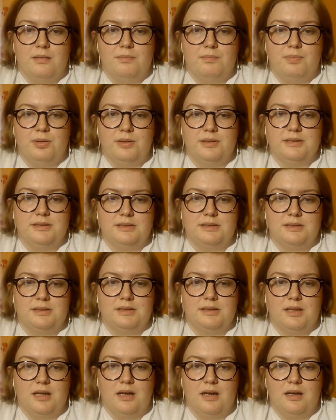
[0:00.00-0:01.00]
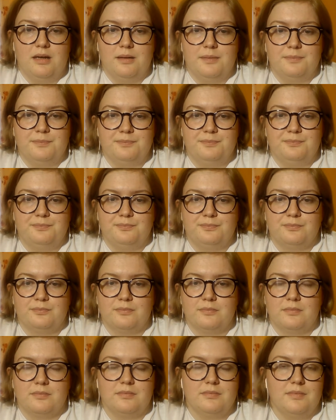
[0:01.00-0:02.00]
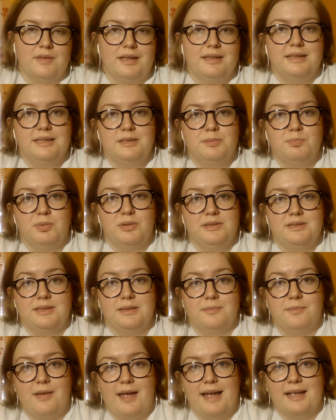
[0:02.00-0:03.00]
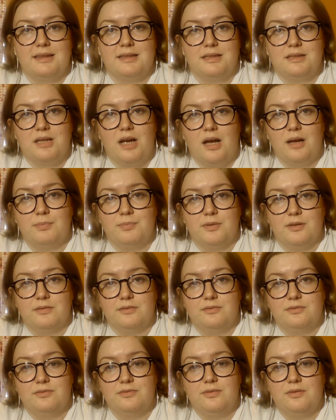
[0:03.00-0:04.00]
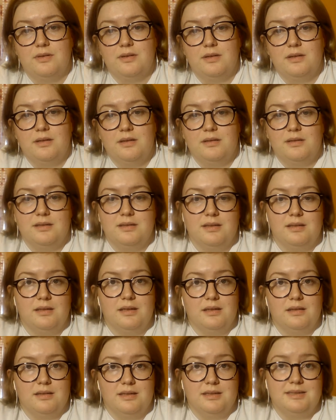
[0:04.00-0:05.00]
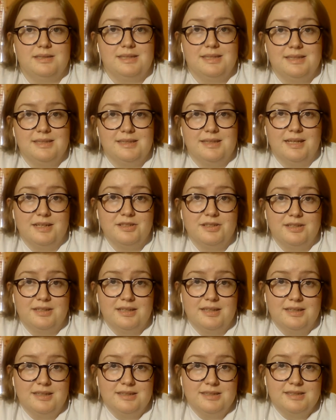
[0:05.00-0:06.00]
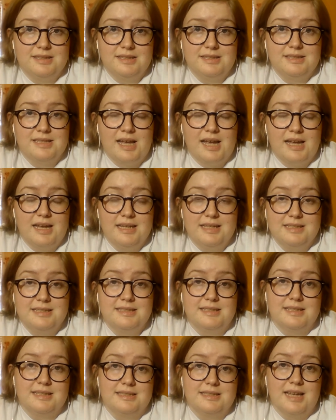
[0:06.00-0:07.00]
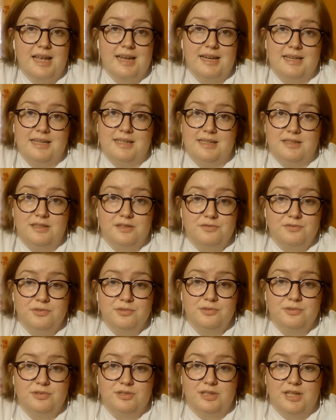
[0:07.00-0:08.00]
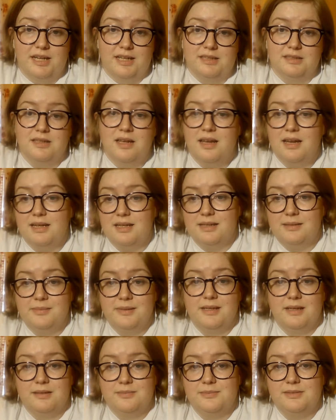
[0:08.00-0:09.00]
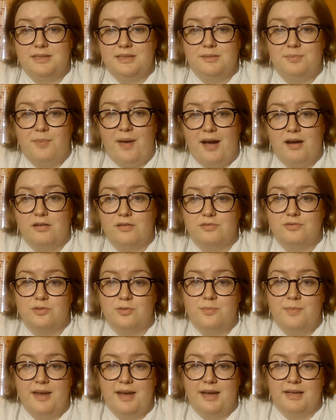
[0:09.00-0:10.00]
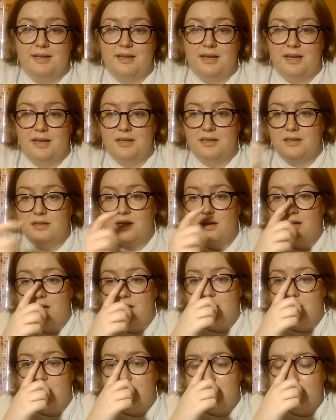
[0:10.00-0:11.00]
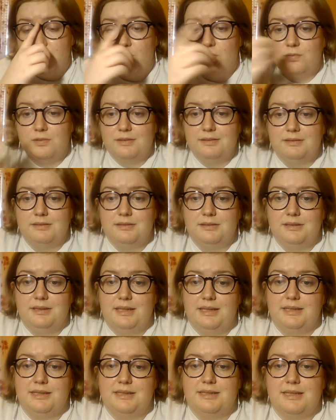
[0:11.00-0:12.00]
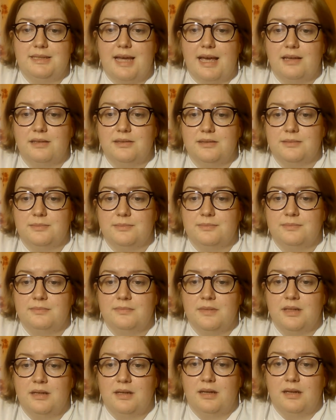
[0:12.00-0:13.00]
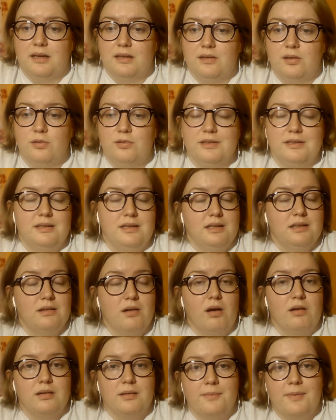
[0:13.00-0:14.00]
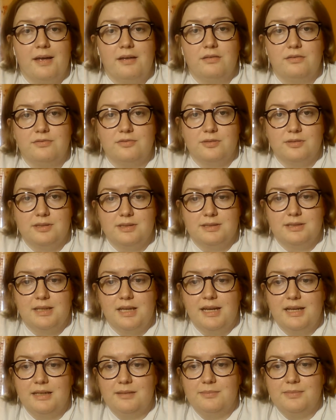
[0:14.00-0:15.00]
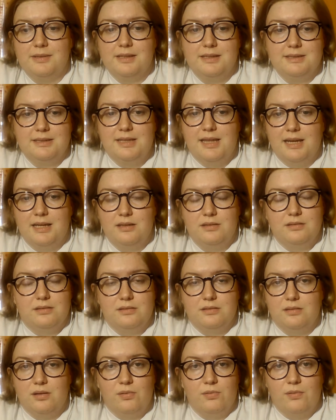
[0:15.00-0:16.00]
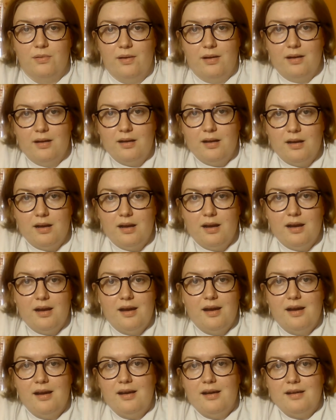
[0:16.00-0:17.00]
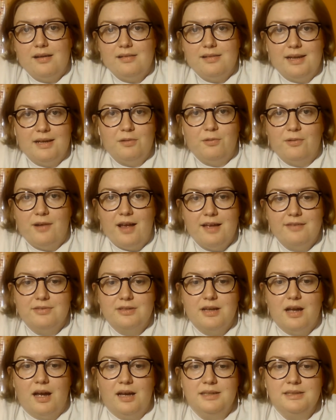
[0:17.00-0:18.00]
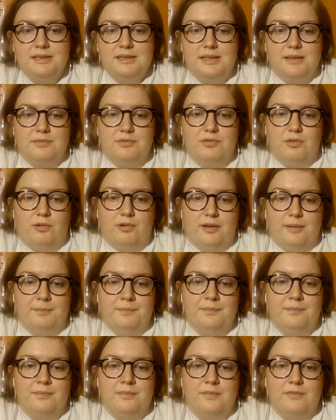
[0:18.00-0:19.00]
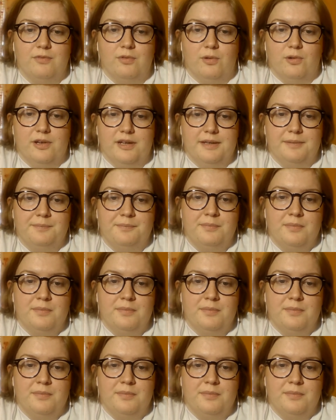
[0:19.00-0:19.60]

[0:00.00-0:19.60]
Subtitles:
puts, and this puts him at the top of his society's food chain. He becomes this powerful man, and no one can tell him, no one can call him out for his lying because they don't have a concept for it.